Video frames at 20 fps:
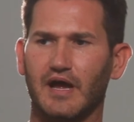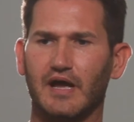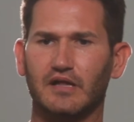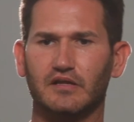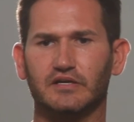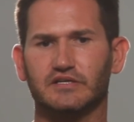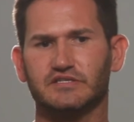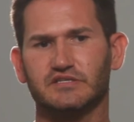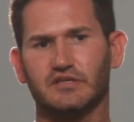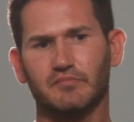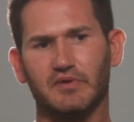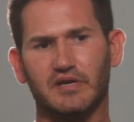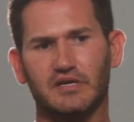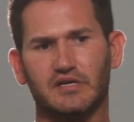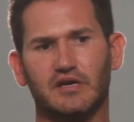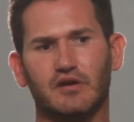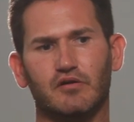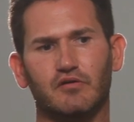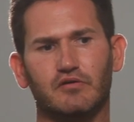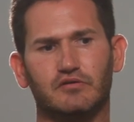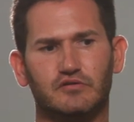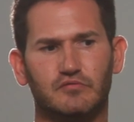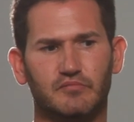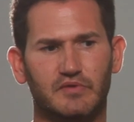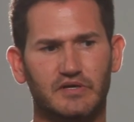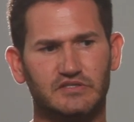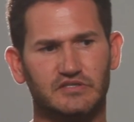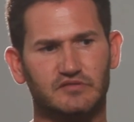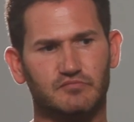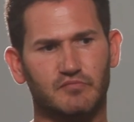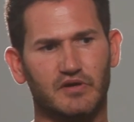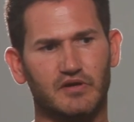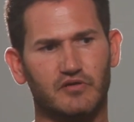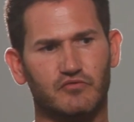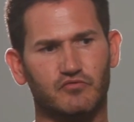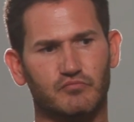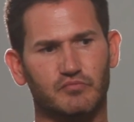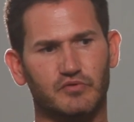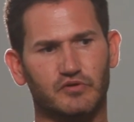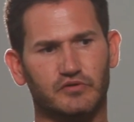Alex, the main character, makes his money
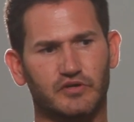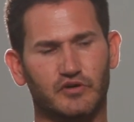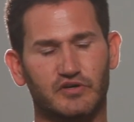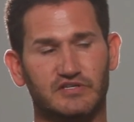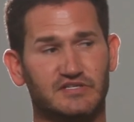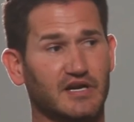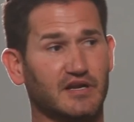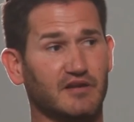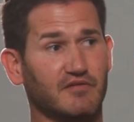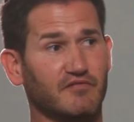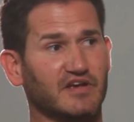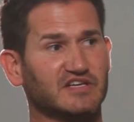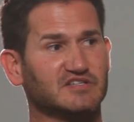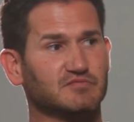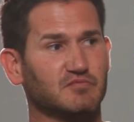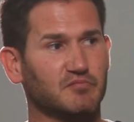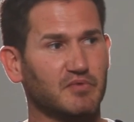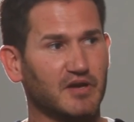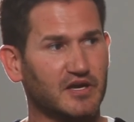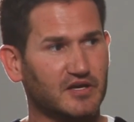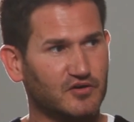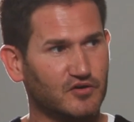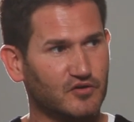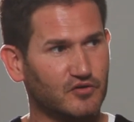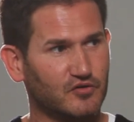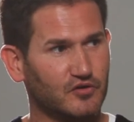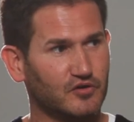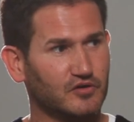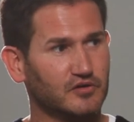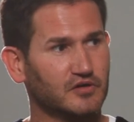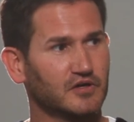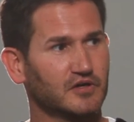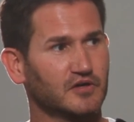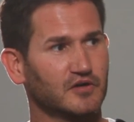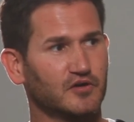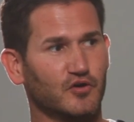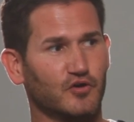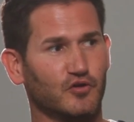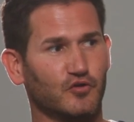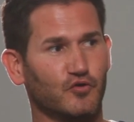through building. You know, he's not an investment banker or
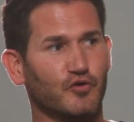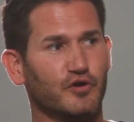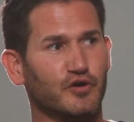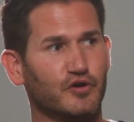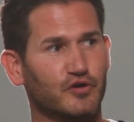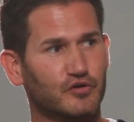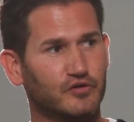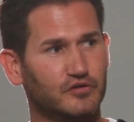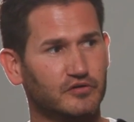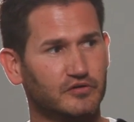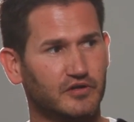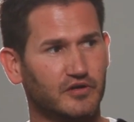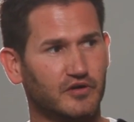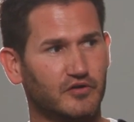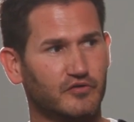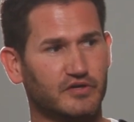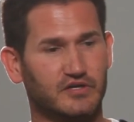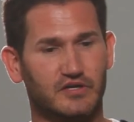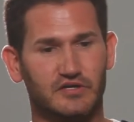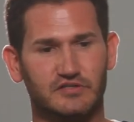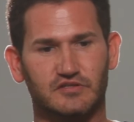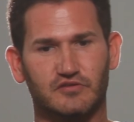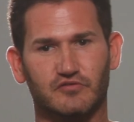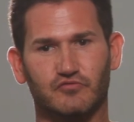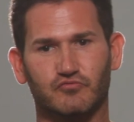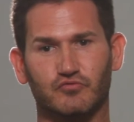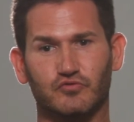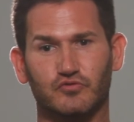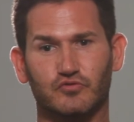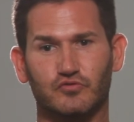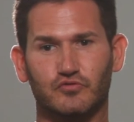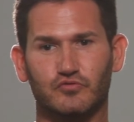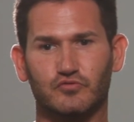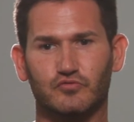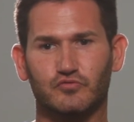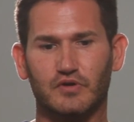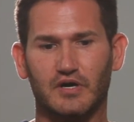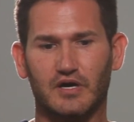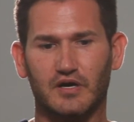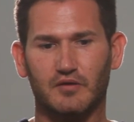a lawyer. You know, he does it
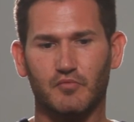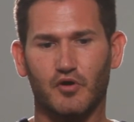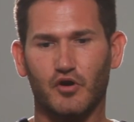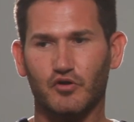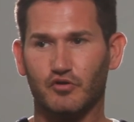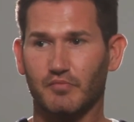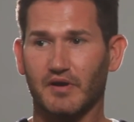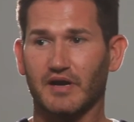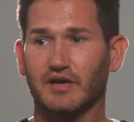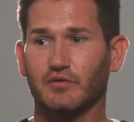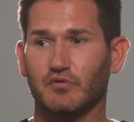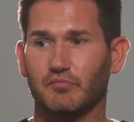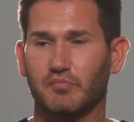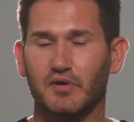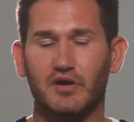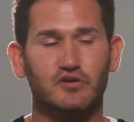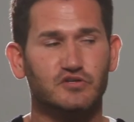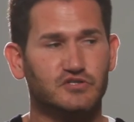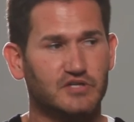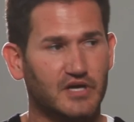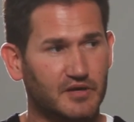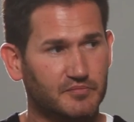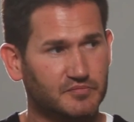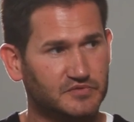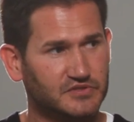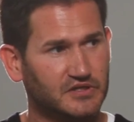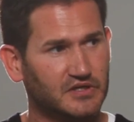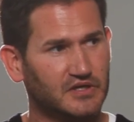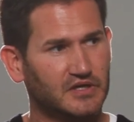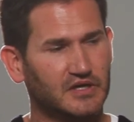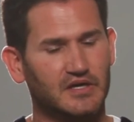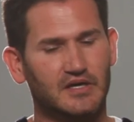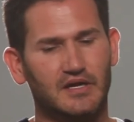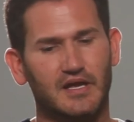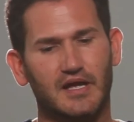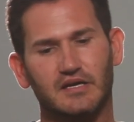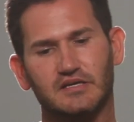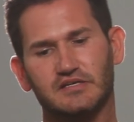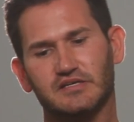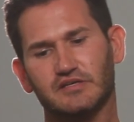through um, auto body repair shops. Hmm.
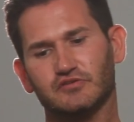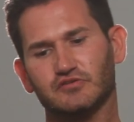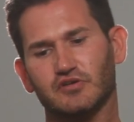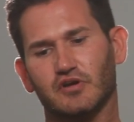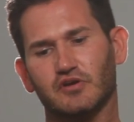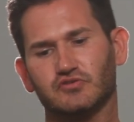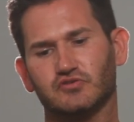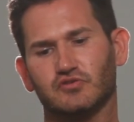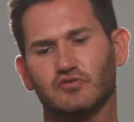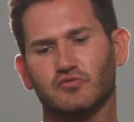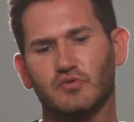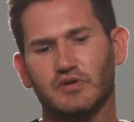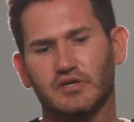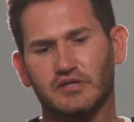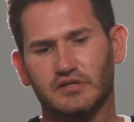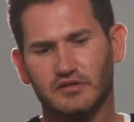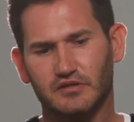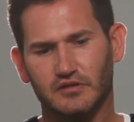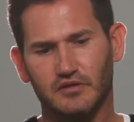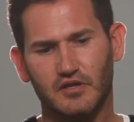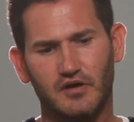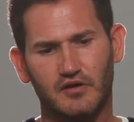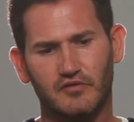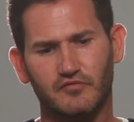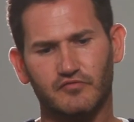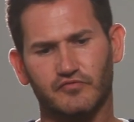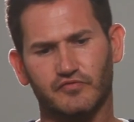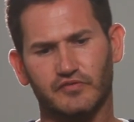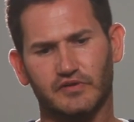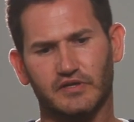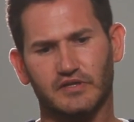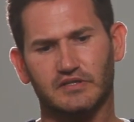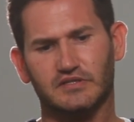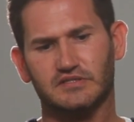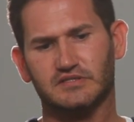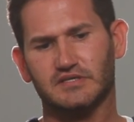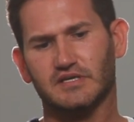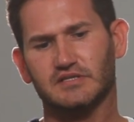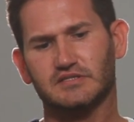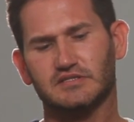And it deals also with love in the
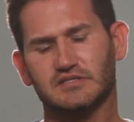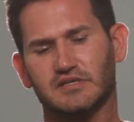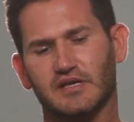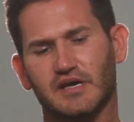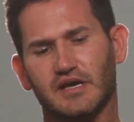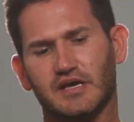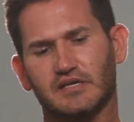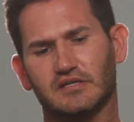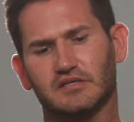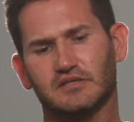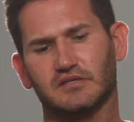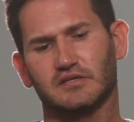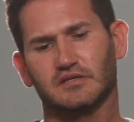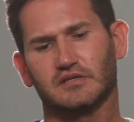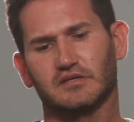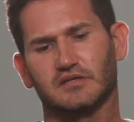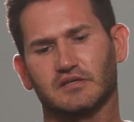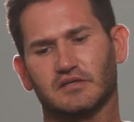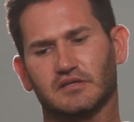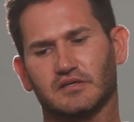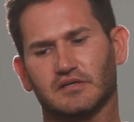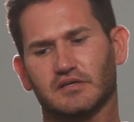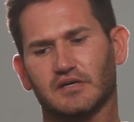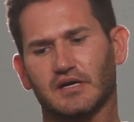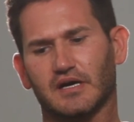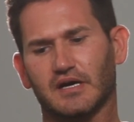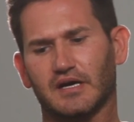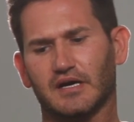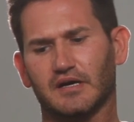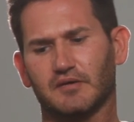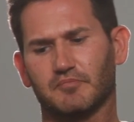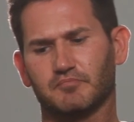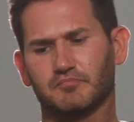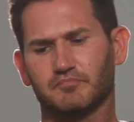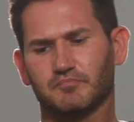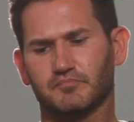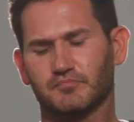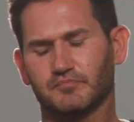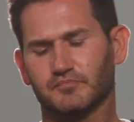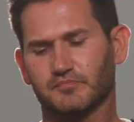sense that um,
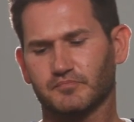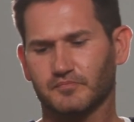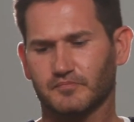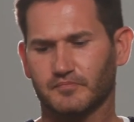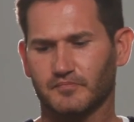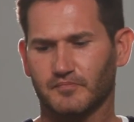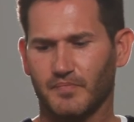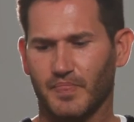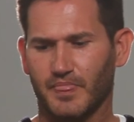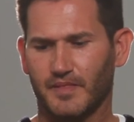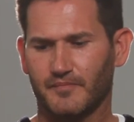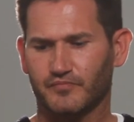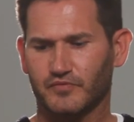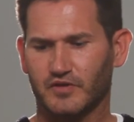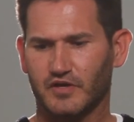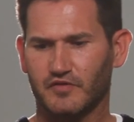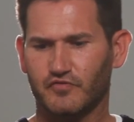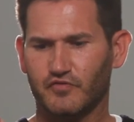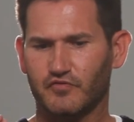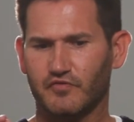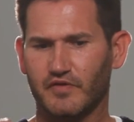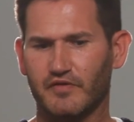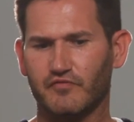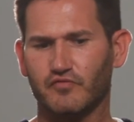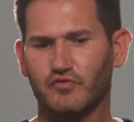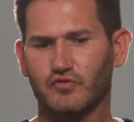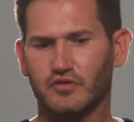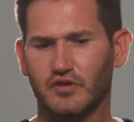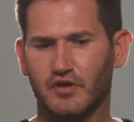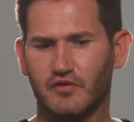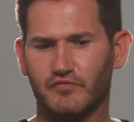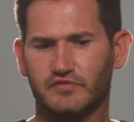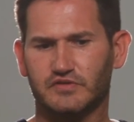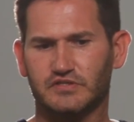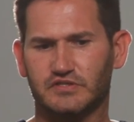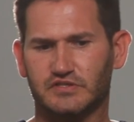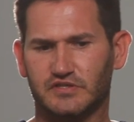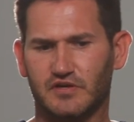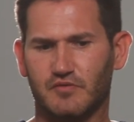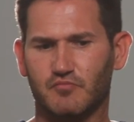if you've ever loved
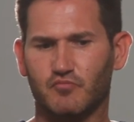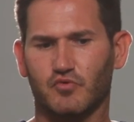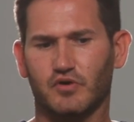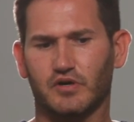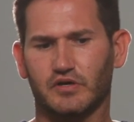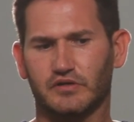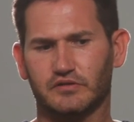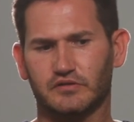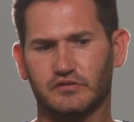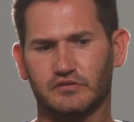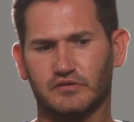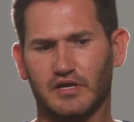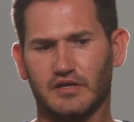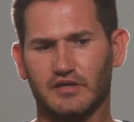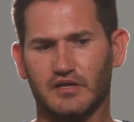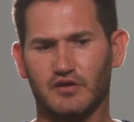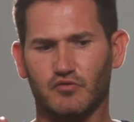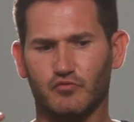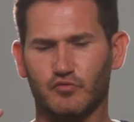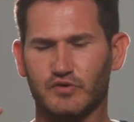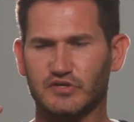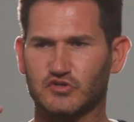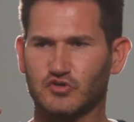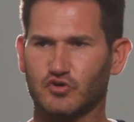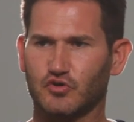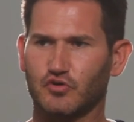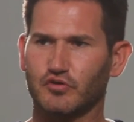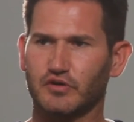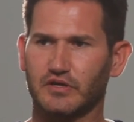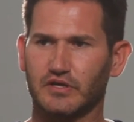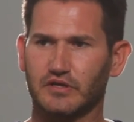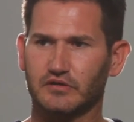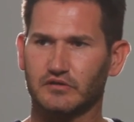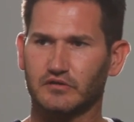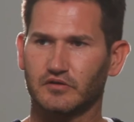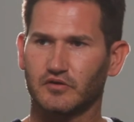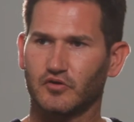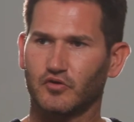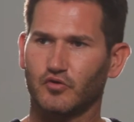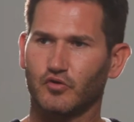someone and they don't return it,
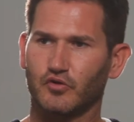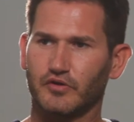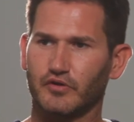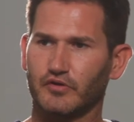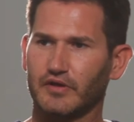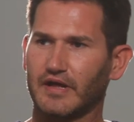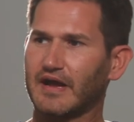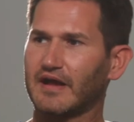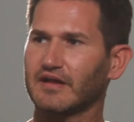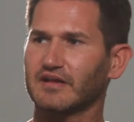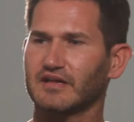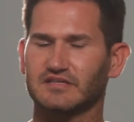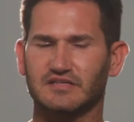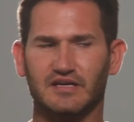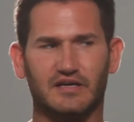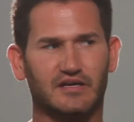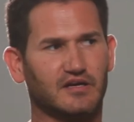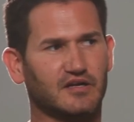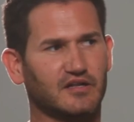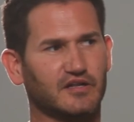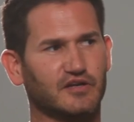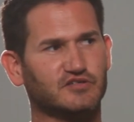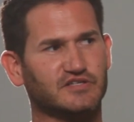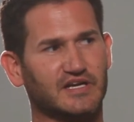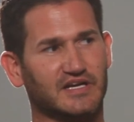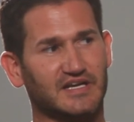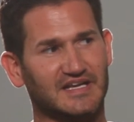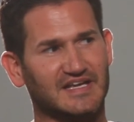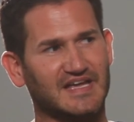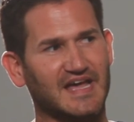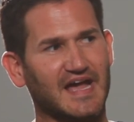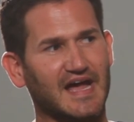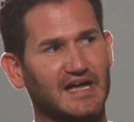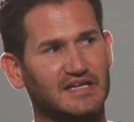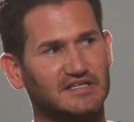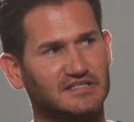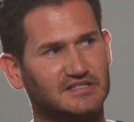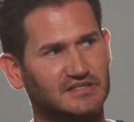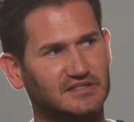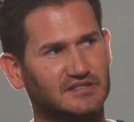or they're like, it's like Claire's like a
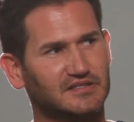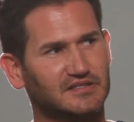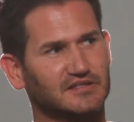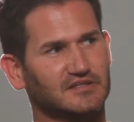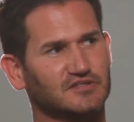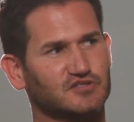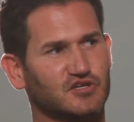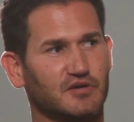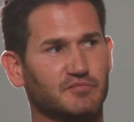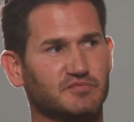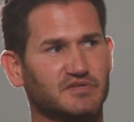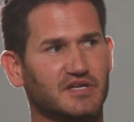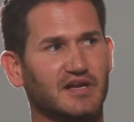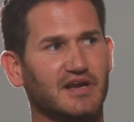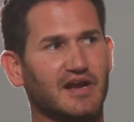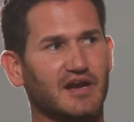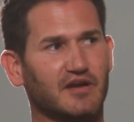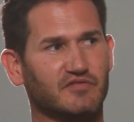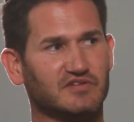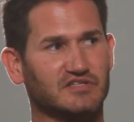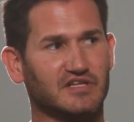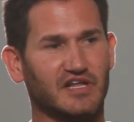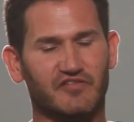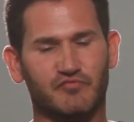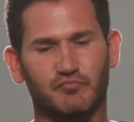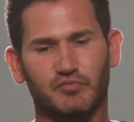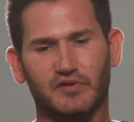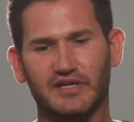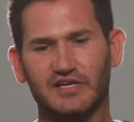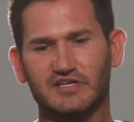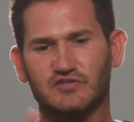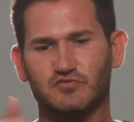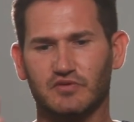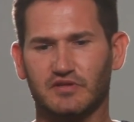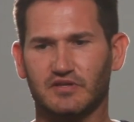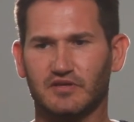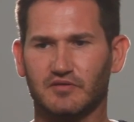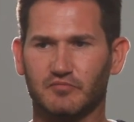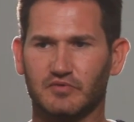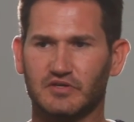cat. She comes in and out of his life, plays
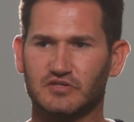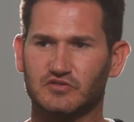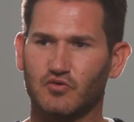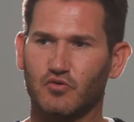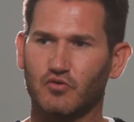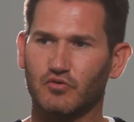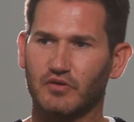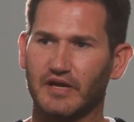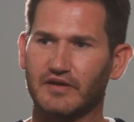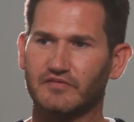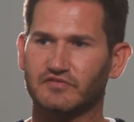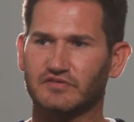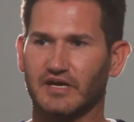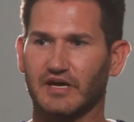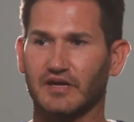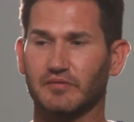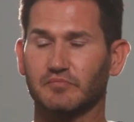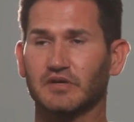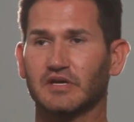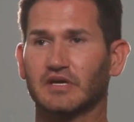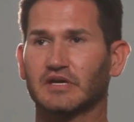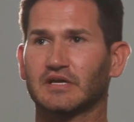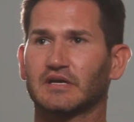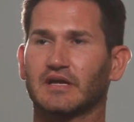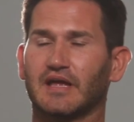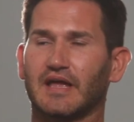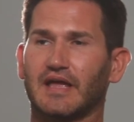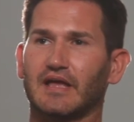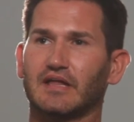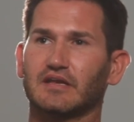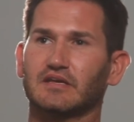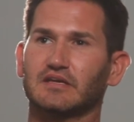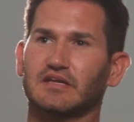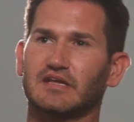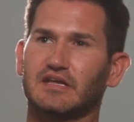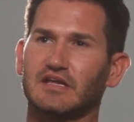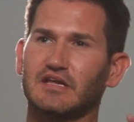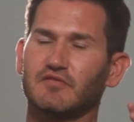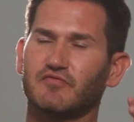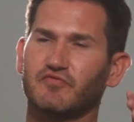with him his whole lifetime. And
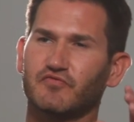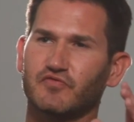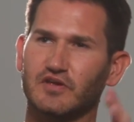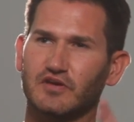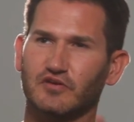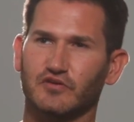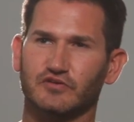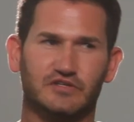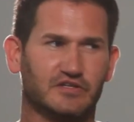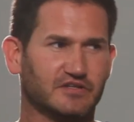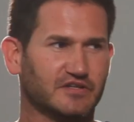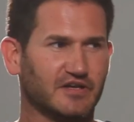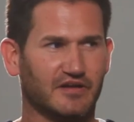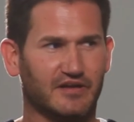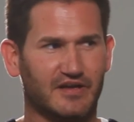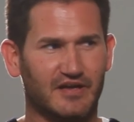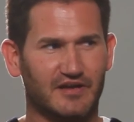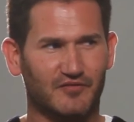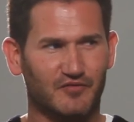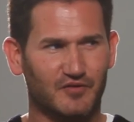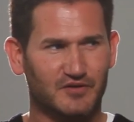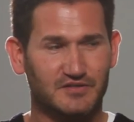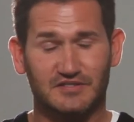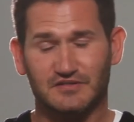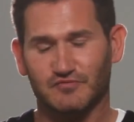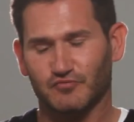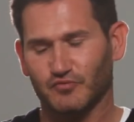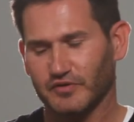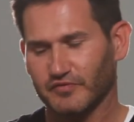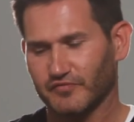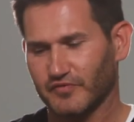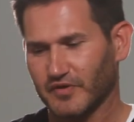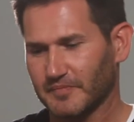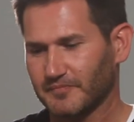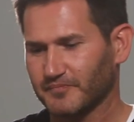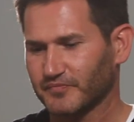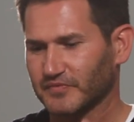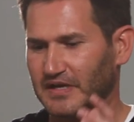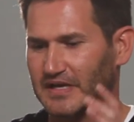he feels that that kind of, this is really fun.